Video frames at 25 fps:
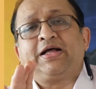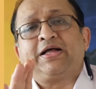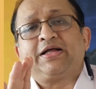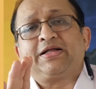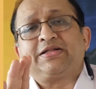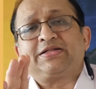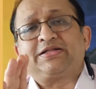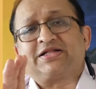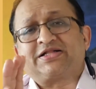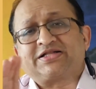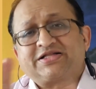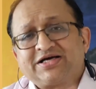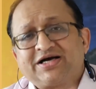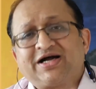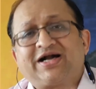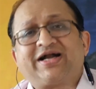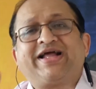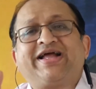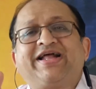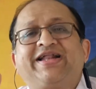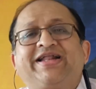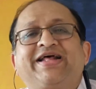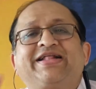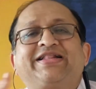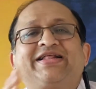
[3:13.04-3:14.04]
The third
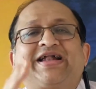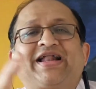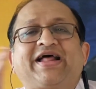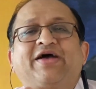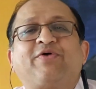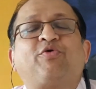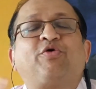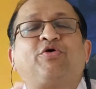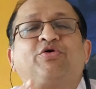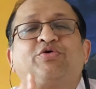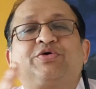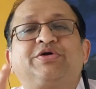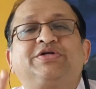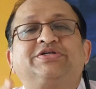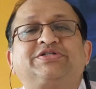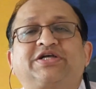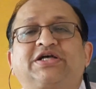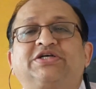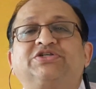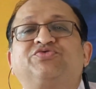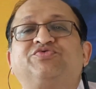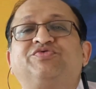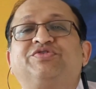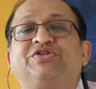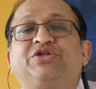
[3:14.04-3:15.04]
area that I want to
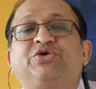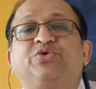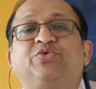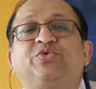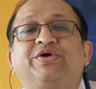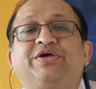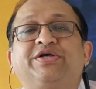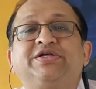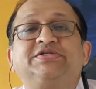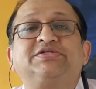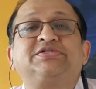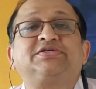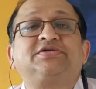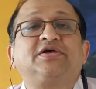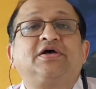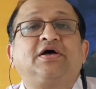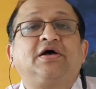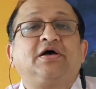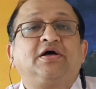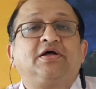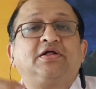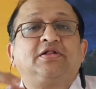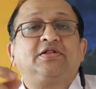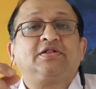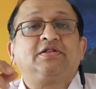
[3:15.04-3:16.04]
discuss with you is
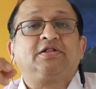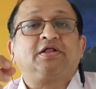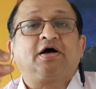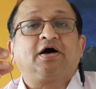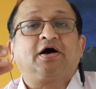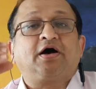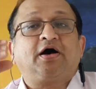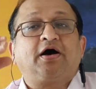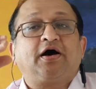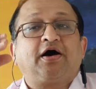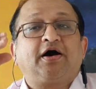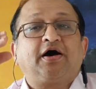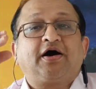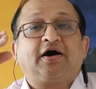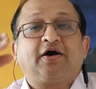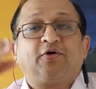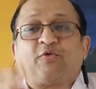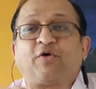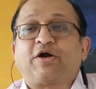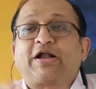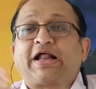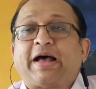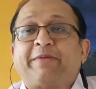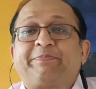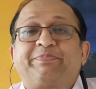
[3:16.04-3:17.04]

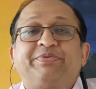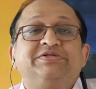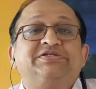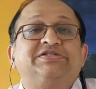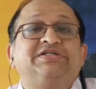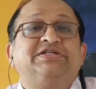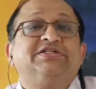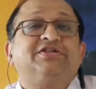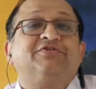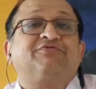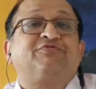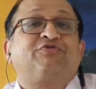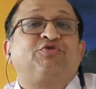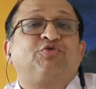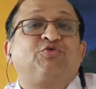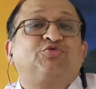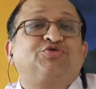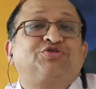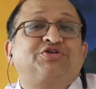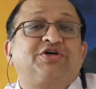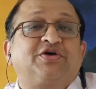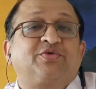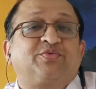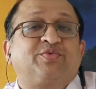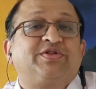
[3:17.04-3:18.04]
what happens in the
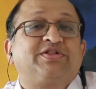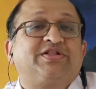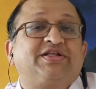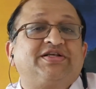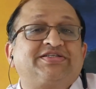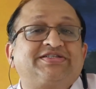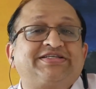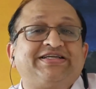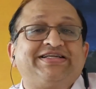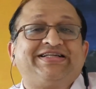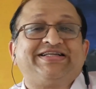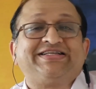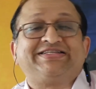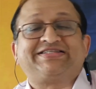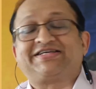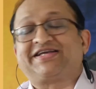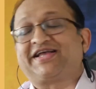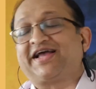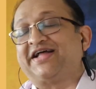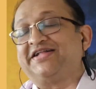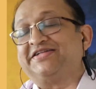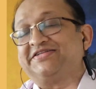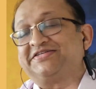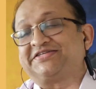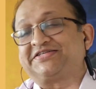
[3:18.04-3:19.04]
future with the CT
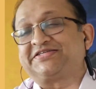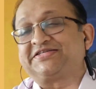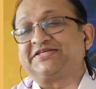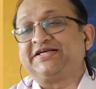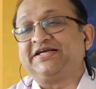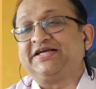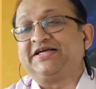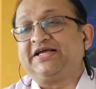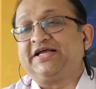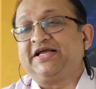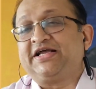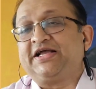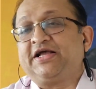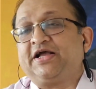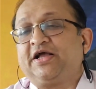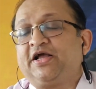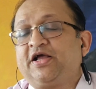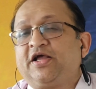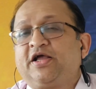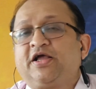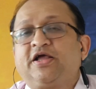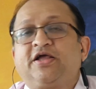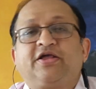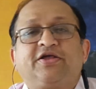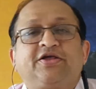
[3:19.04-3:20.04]
scans.
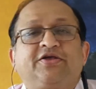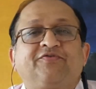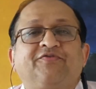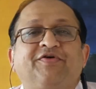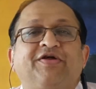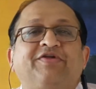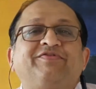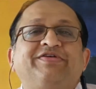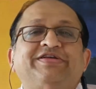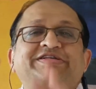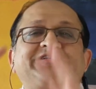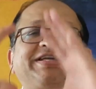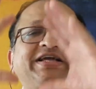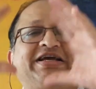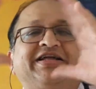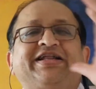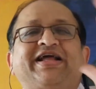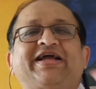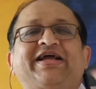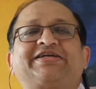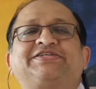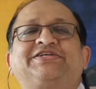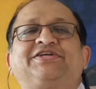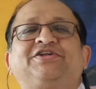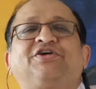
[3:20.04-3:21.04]
When we see an
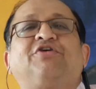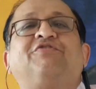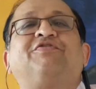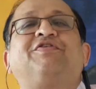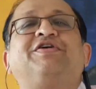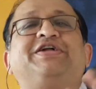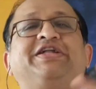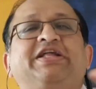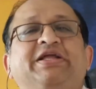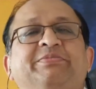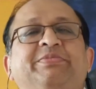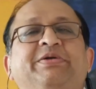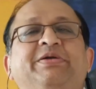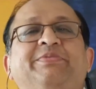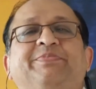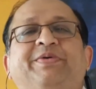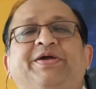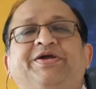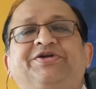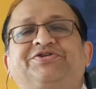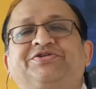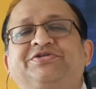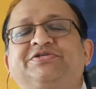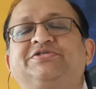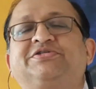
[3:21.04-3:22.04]
X-ray of a TB
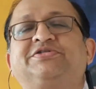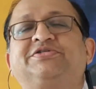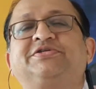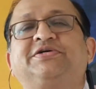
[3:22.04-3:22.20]
patient